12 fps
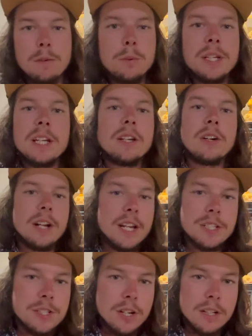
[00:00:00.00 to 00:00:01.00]
we could get our
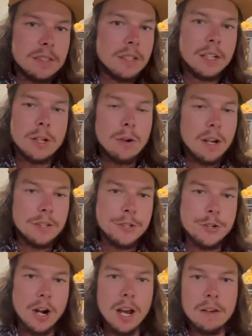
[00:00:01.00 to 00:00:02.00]
hands on and go out and
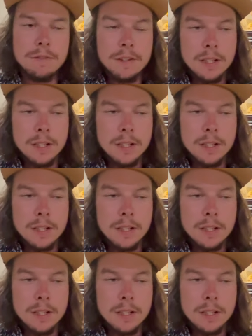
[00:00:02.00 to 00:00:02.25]
drive.